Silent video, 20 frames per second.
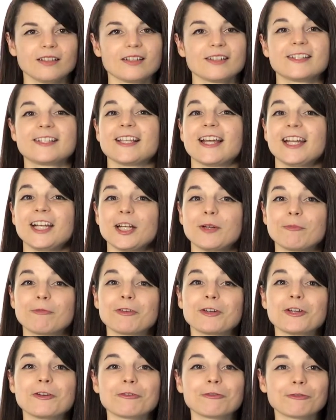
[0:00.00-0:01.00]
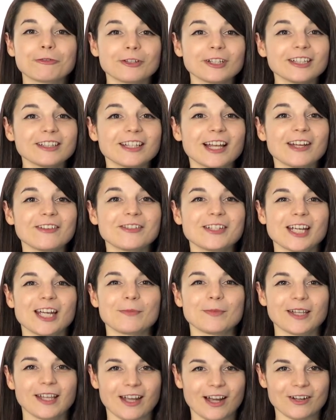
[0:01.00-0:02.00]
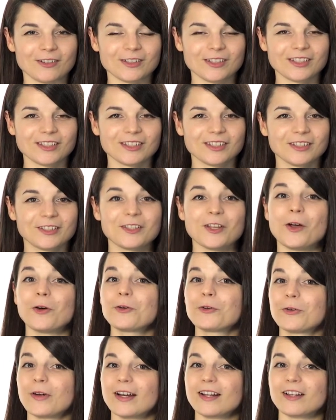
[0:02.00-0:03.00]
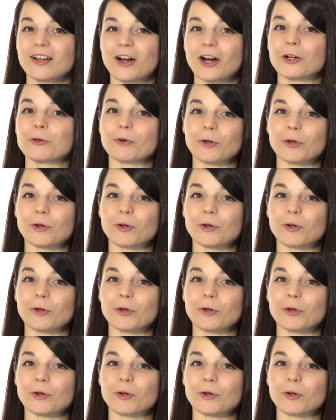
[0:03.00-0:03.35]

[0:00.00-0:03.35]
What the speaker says: sign up for your free lifetime account. No credit card